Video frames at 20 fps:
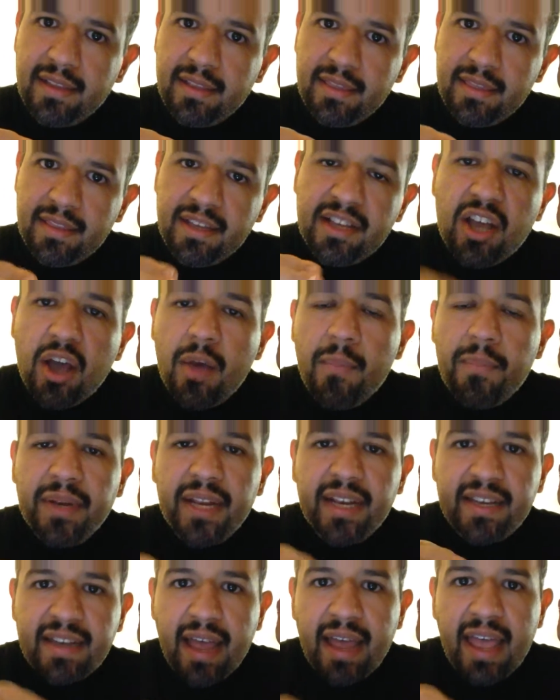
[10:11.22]
the
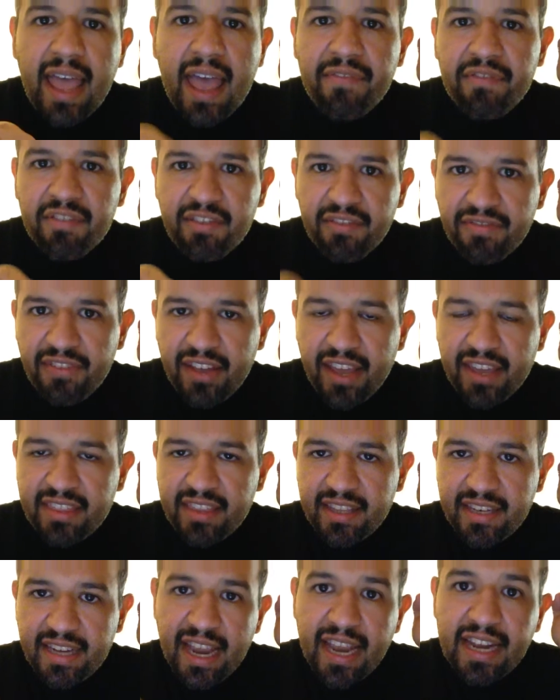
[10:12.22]
company not having faith
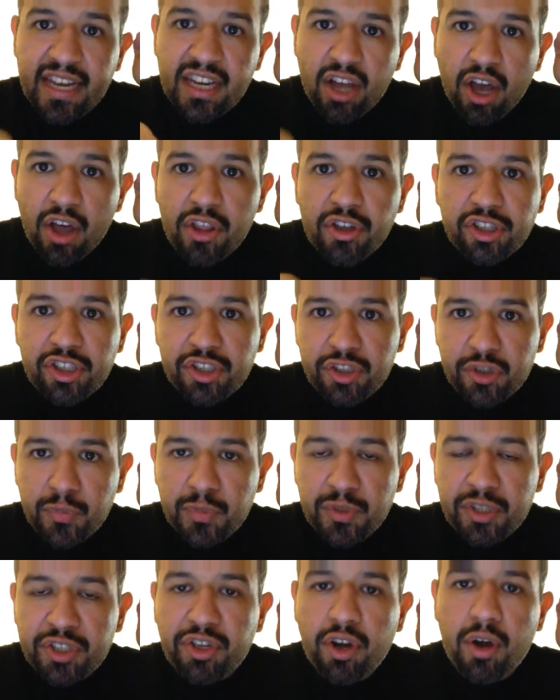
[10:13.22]
in any other
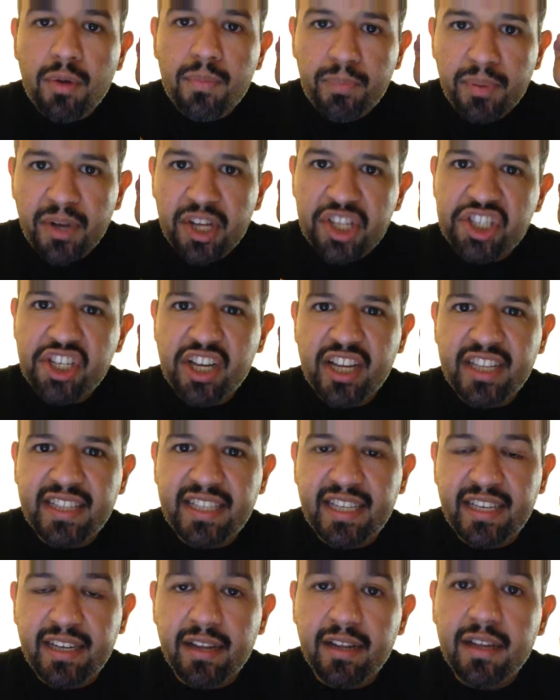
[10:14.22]
superstar but John
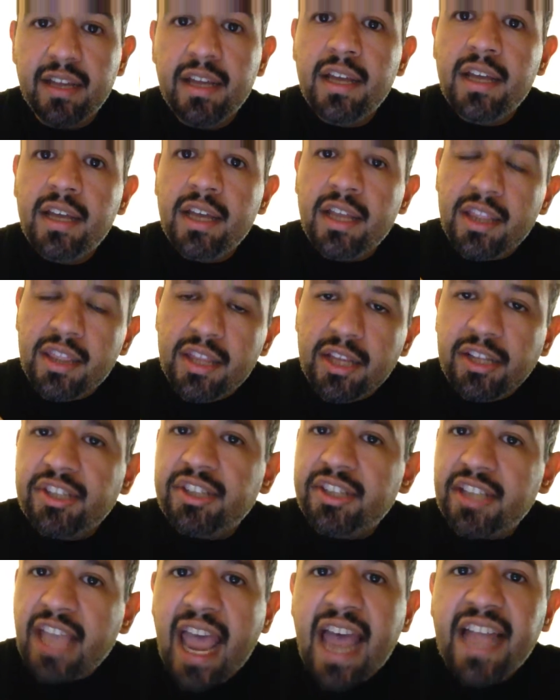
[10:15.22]
Cena. There
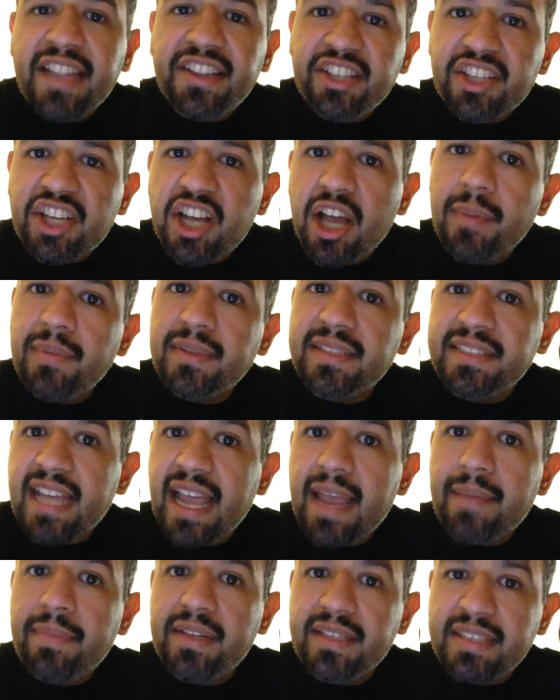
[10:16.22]
has to come a
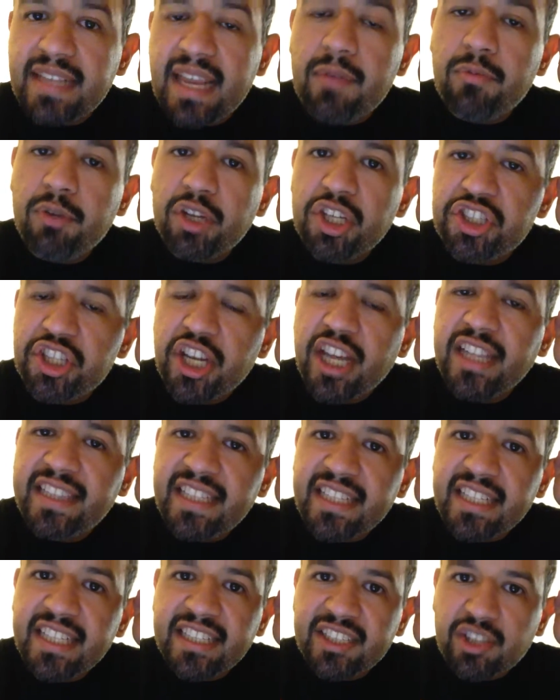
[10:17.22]
time and day when John
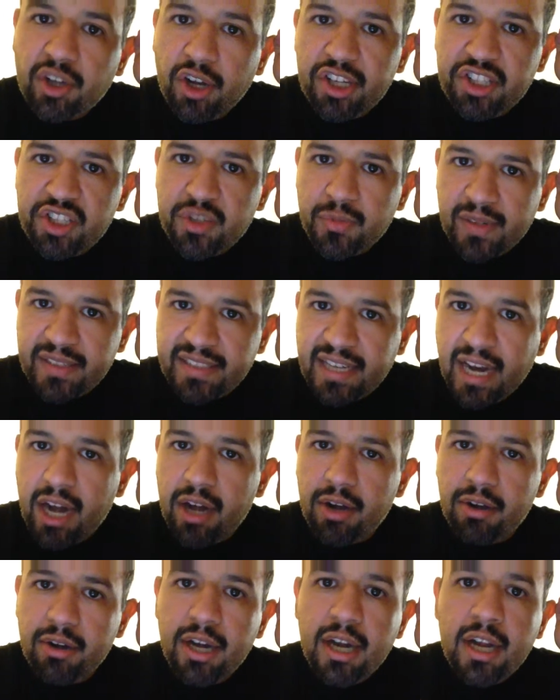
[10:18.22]
Cena is going to
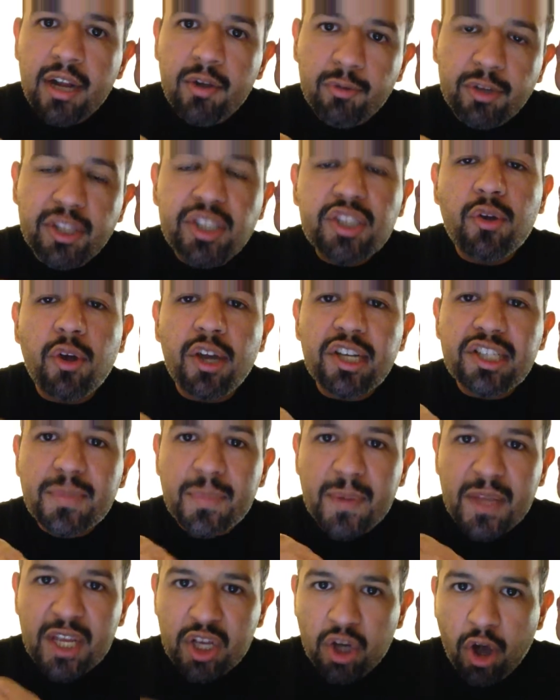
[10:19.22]
retire, when it's going to
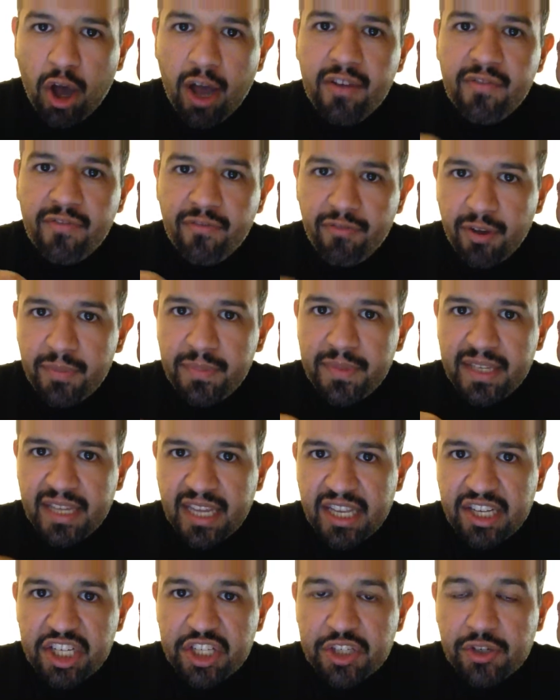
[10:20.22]
be gone from the
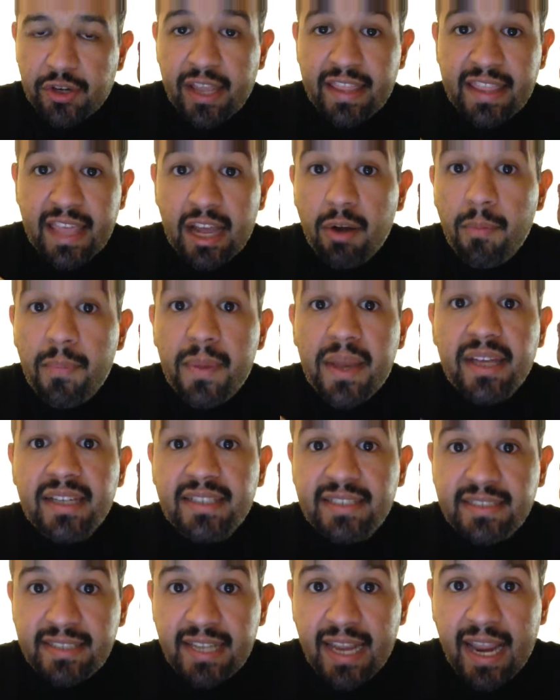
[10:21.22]
industry, and that'll be a
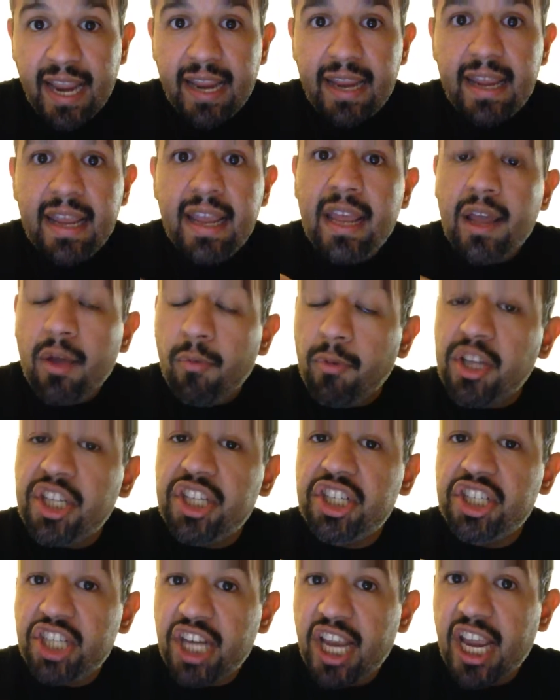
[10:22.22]
day
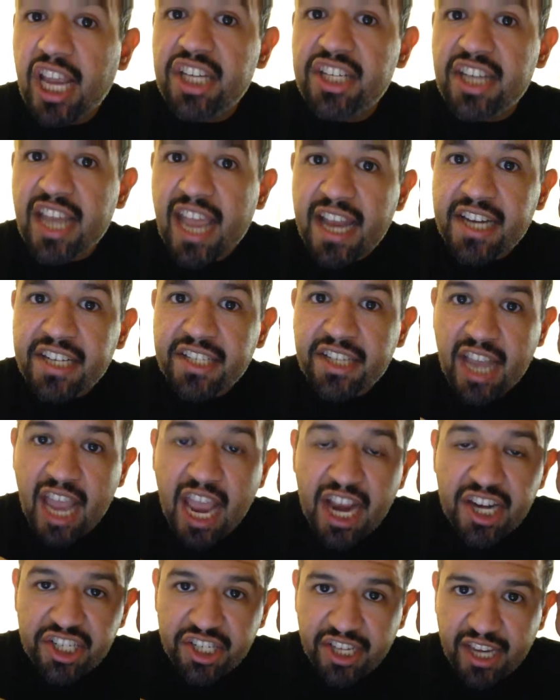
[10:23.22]
which change
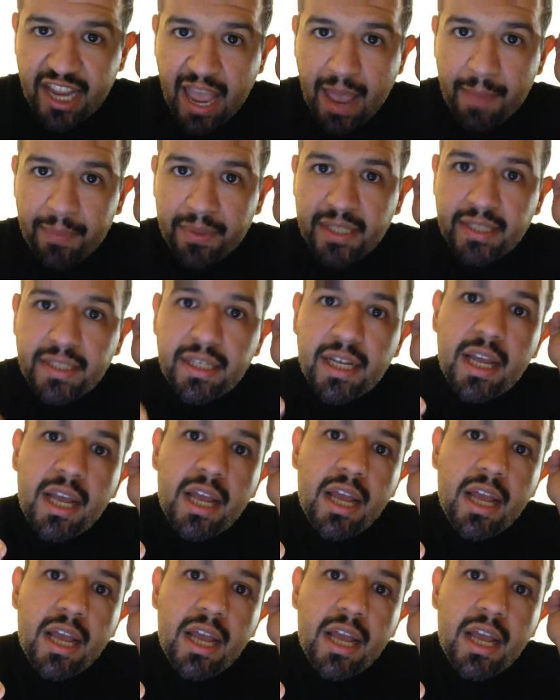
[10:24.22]
actually happens.